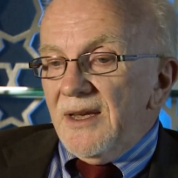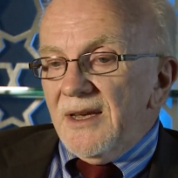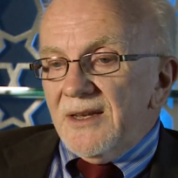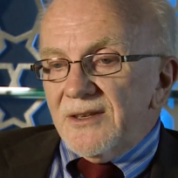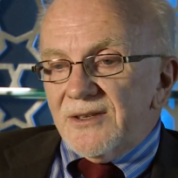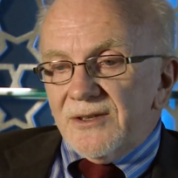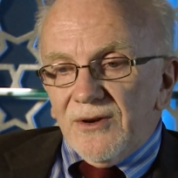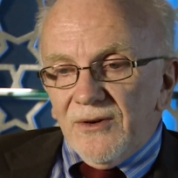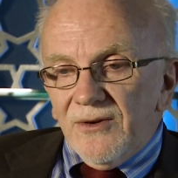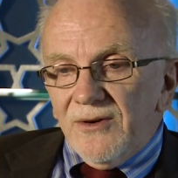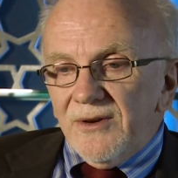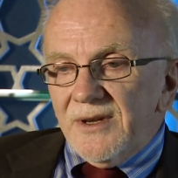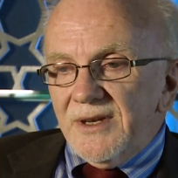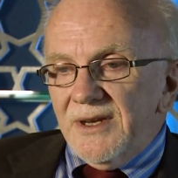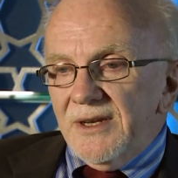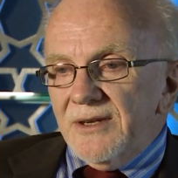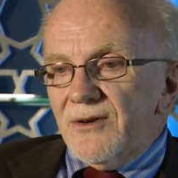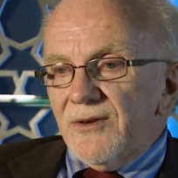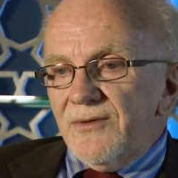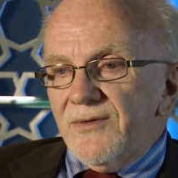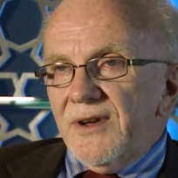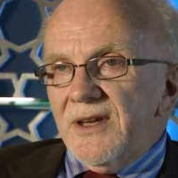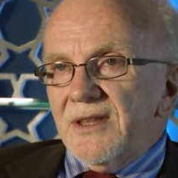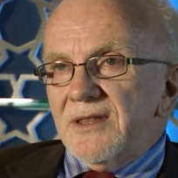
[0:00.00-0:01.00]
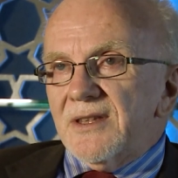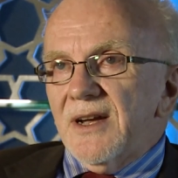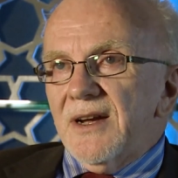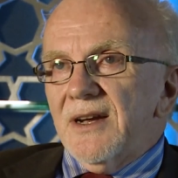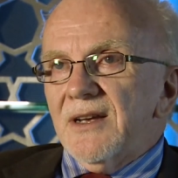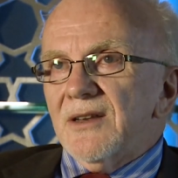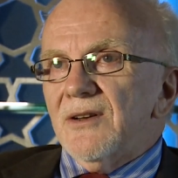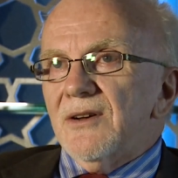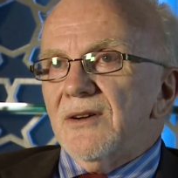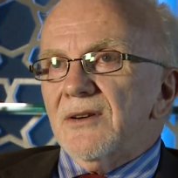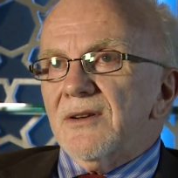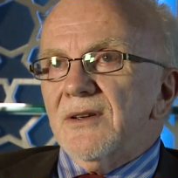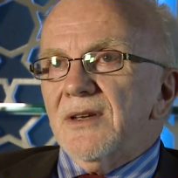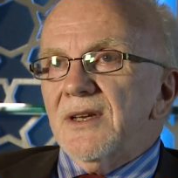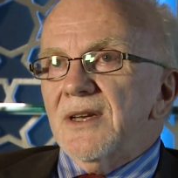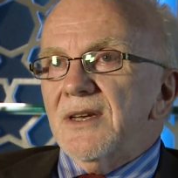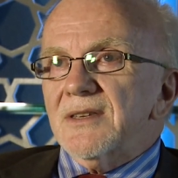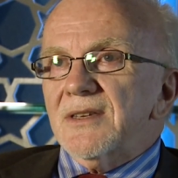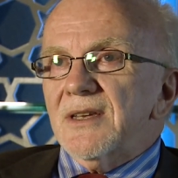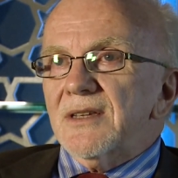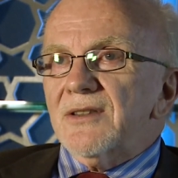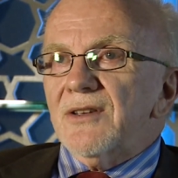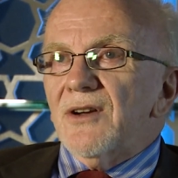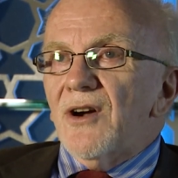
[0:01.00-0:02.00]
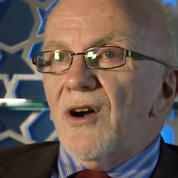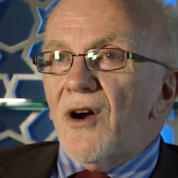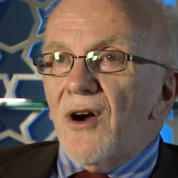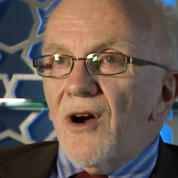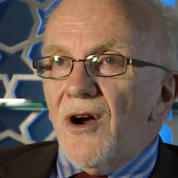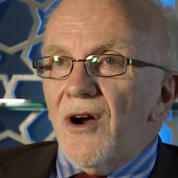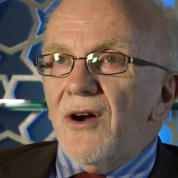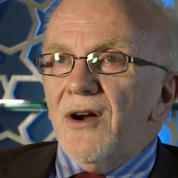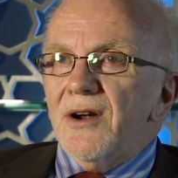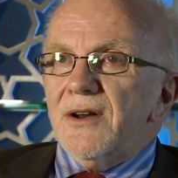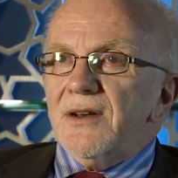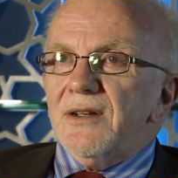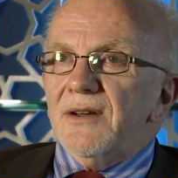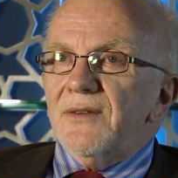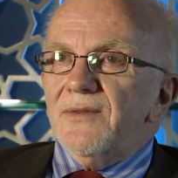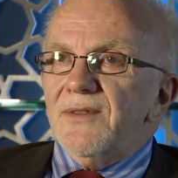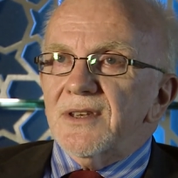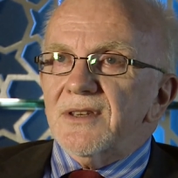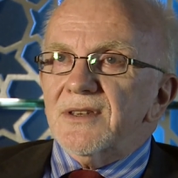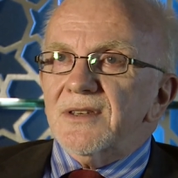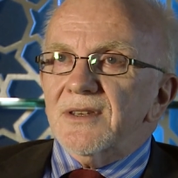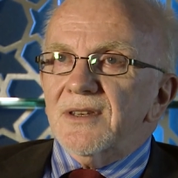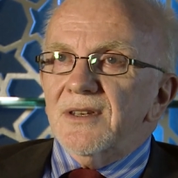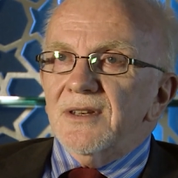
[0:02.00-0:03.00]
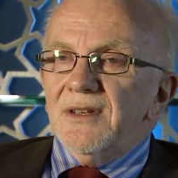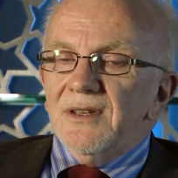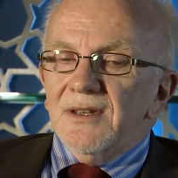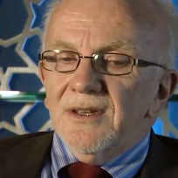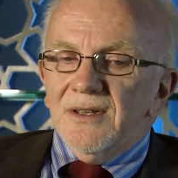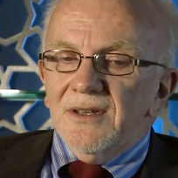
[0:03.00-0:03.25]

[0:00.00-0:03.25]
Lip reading: Certainly, interfaith dialogue is at the heart of this